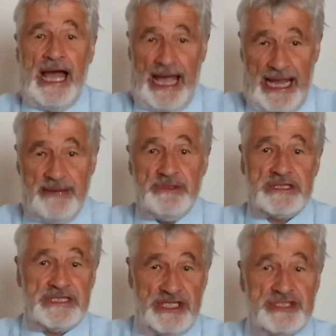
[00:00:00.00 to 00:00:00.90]
aimed
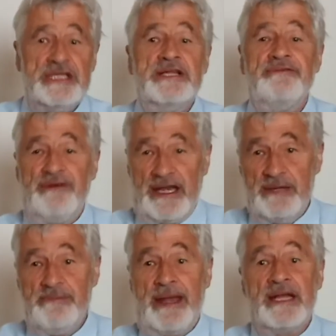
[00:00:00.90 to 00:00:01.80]
at teaching the
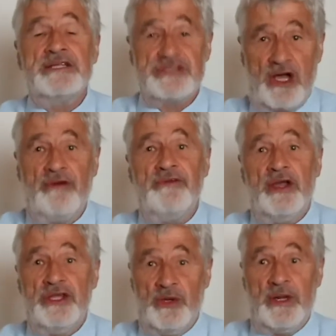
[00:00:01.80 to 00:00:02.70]
fundamentals of
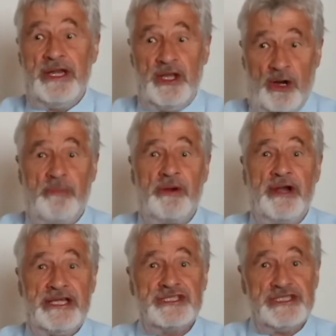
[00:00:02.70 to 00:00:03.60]
ULD
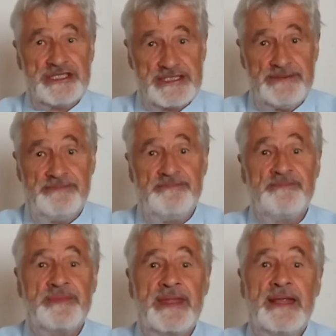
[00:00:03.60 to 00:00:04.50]

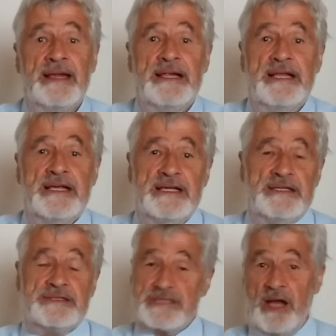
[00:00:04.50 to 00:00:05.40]
operations.
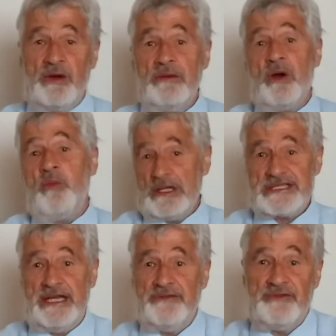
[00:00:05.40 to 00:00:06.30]
So what's
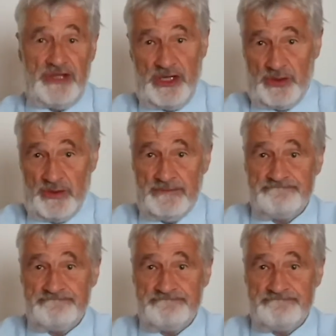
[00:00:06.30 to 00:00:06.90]
in it for you?